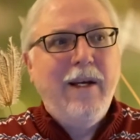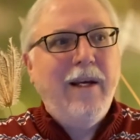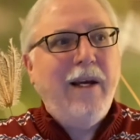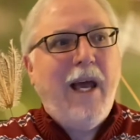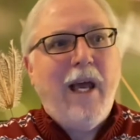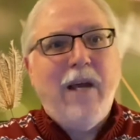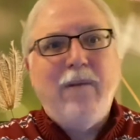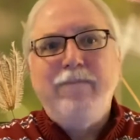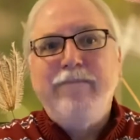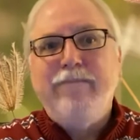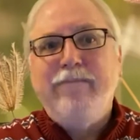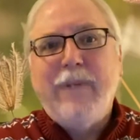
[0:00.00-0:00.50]

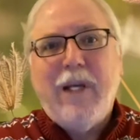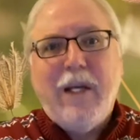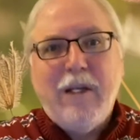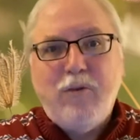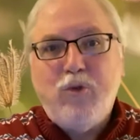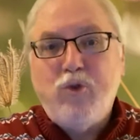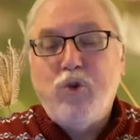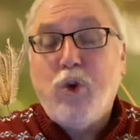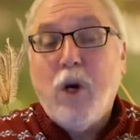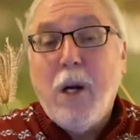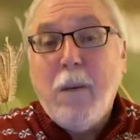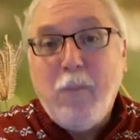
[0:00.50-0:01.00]
a
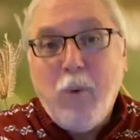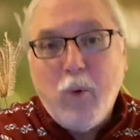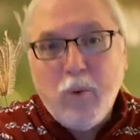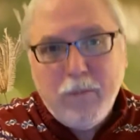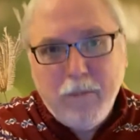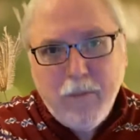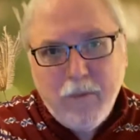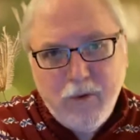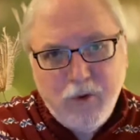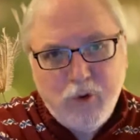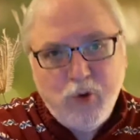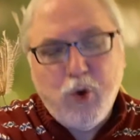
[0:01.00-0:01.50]

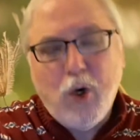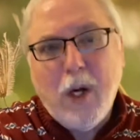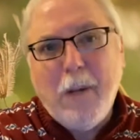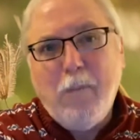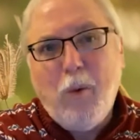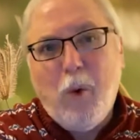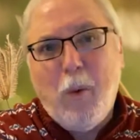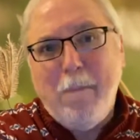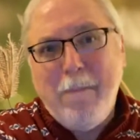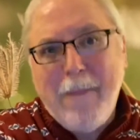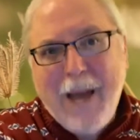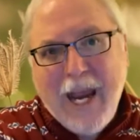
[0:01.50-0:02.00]

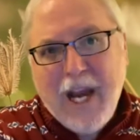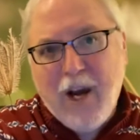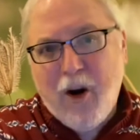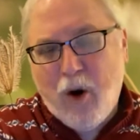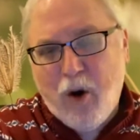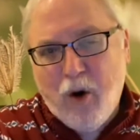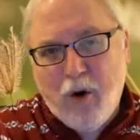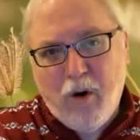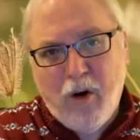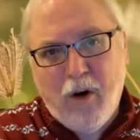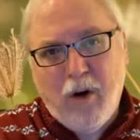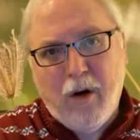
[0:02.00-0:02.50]

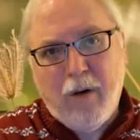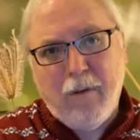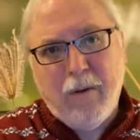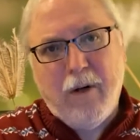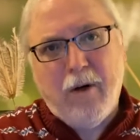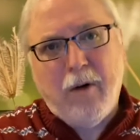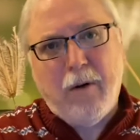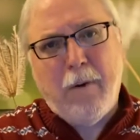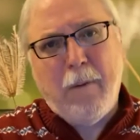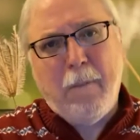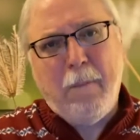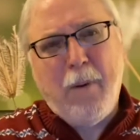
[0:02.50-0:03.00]
troublemaker
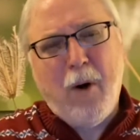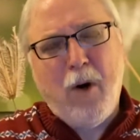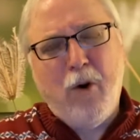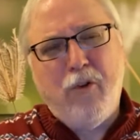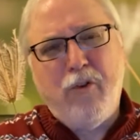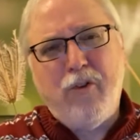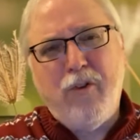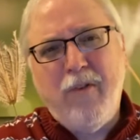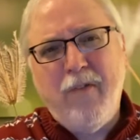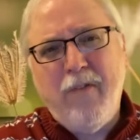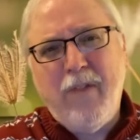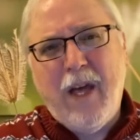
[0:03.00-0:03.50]
or a
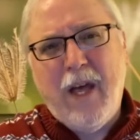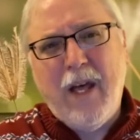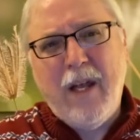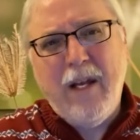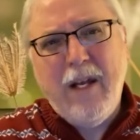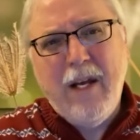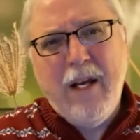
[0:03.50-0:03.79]
person that